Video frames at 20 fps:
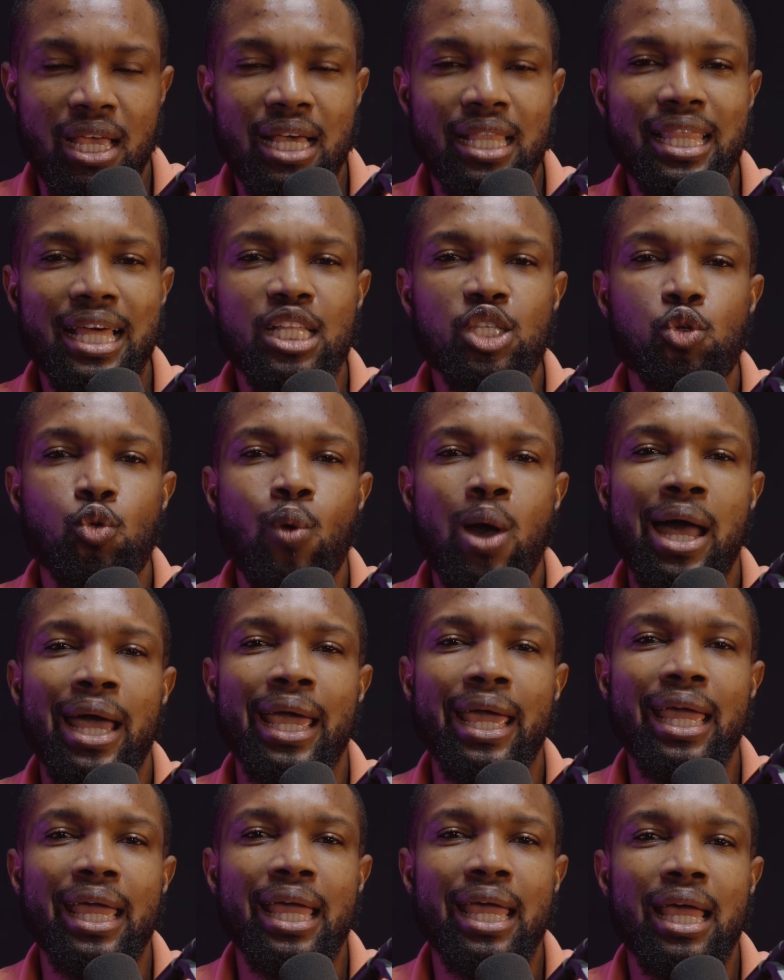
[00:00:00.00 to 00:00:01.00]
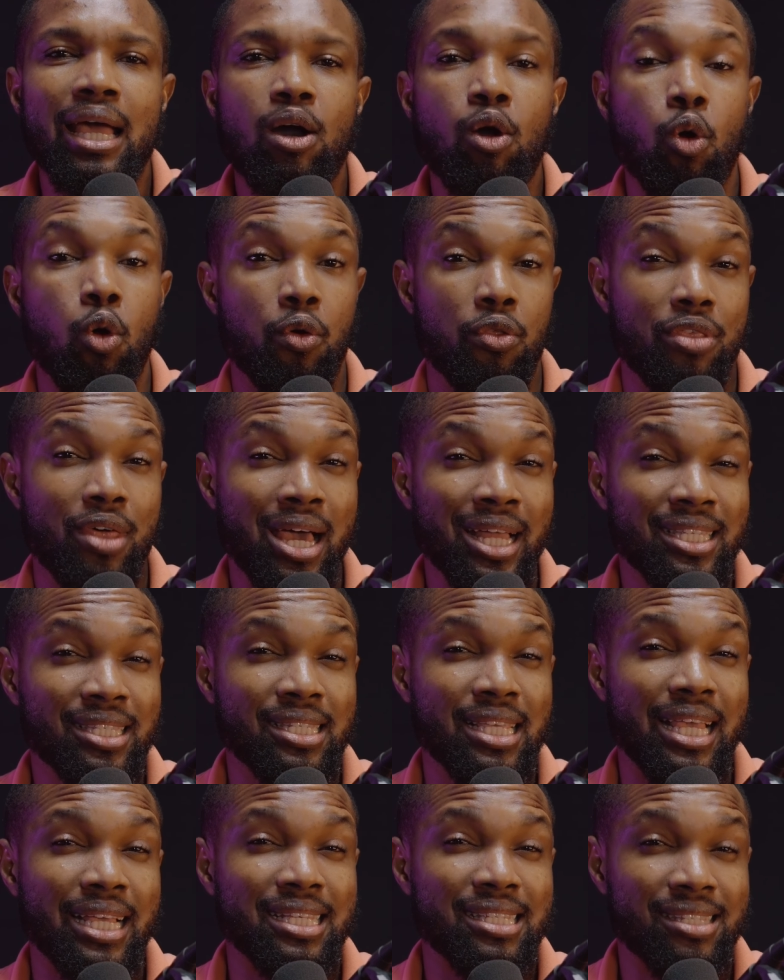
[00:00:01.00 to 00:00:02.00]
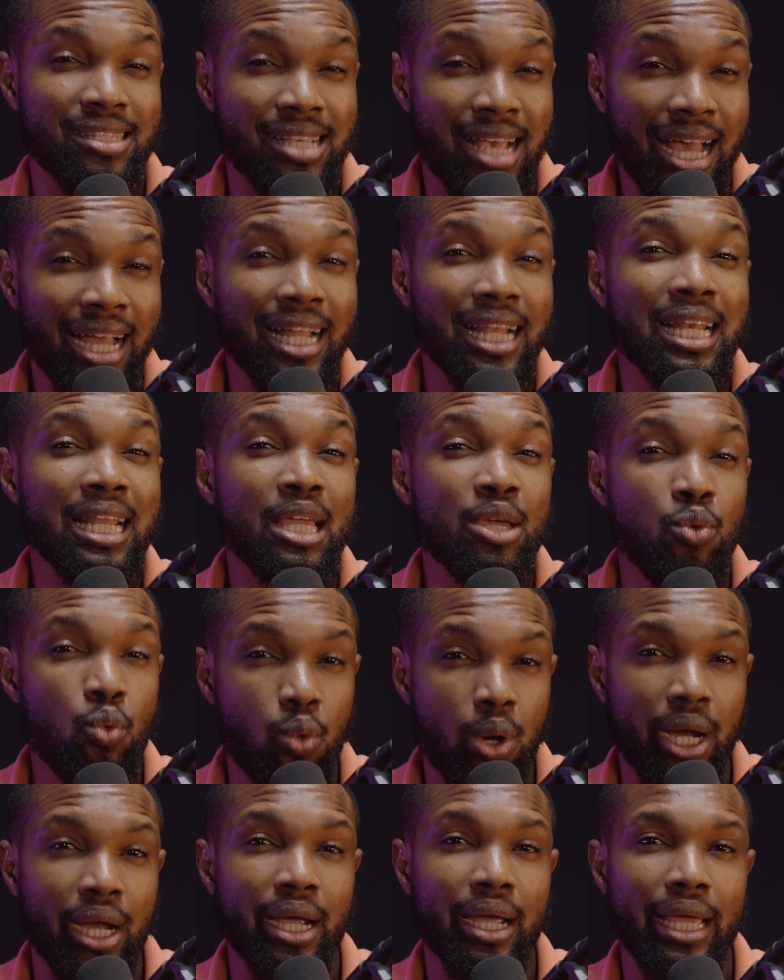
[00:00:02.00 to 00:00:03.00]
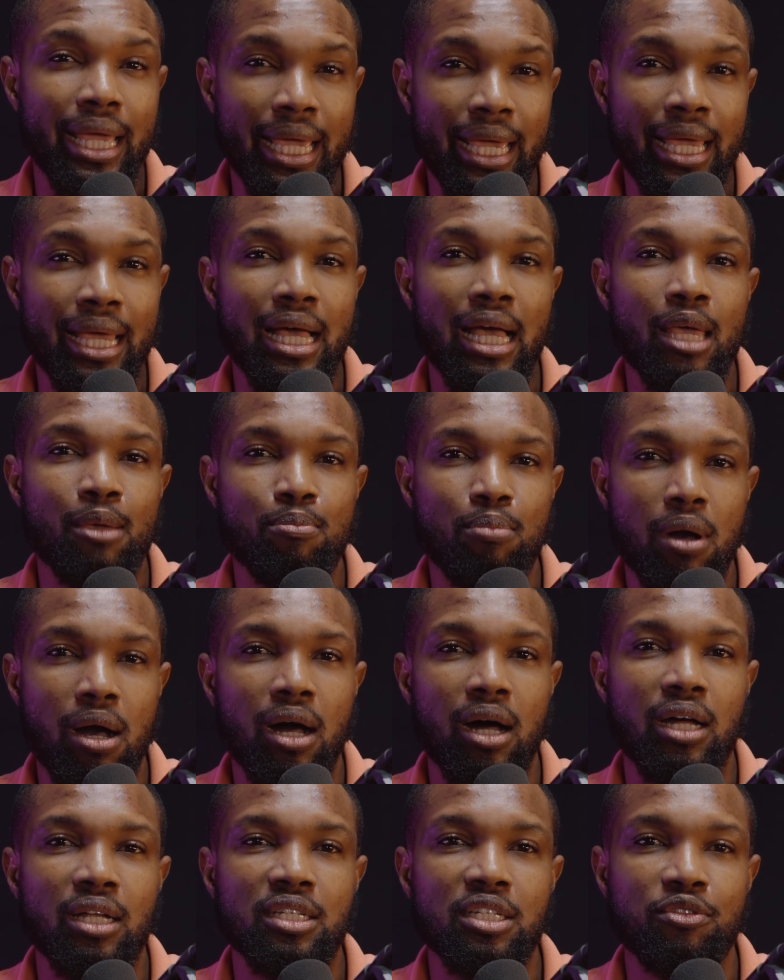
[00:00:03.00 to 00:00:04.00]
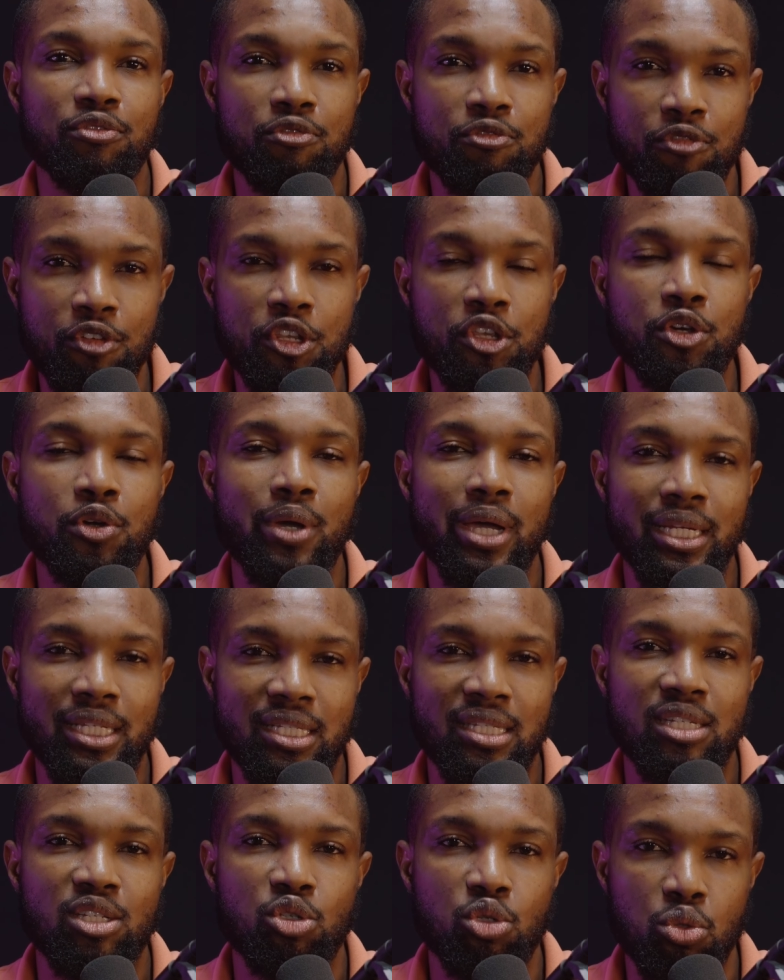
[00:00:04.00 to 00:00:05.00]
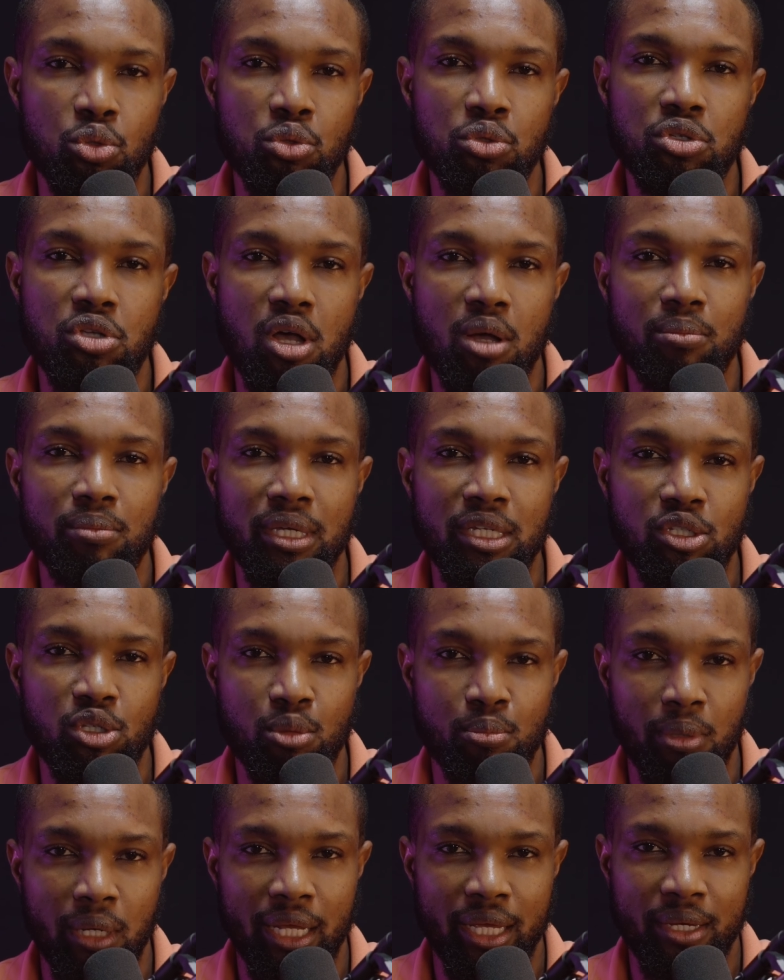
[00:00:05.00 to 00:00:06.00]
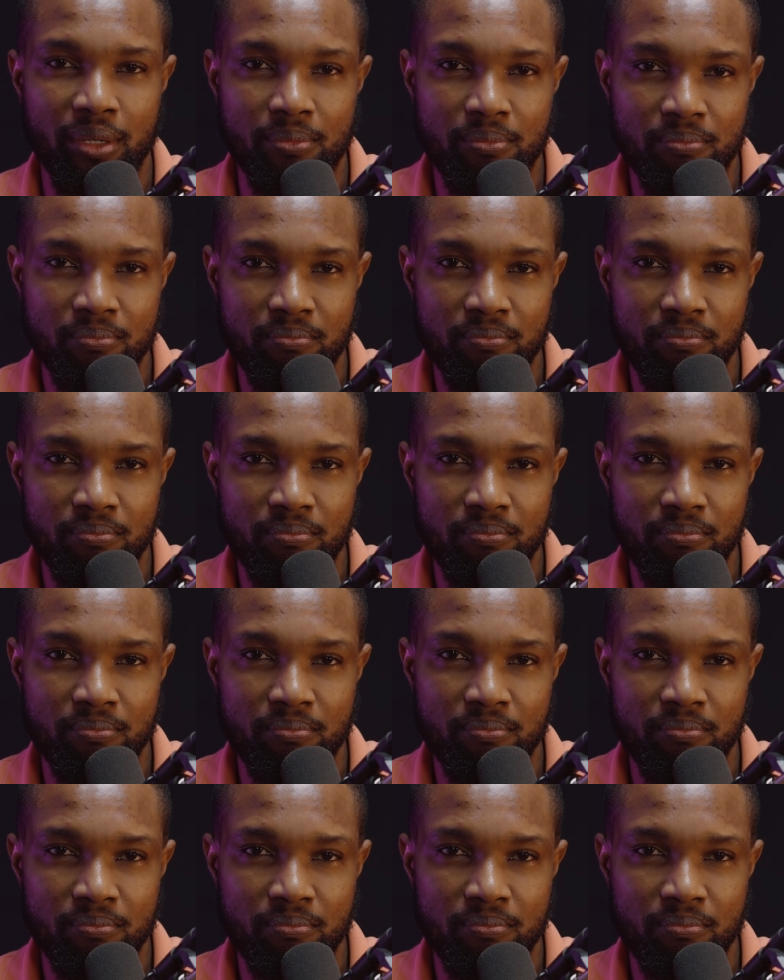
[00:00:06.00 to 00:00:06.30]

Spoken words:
That's exactly where AI-powered video editing tools come into play.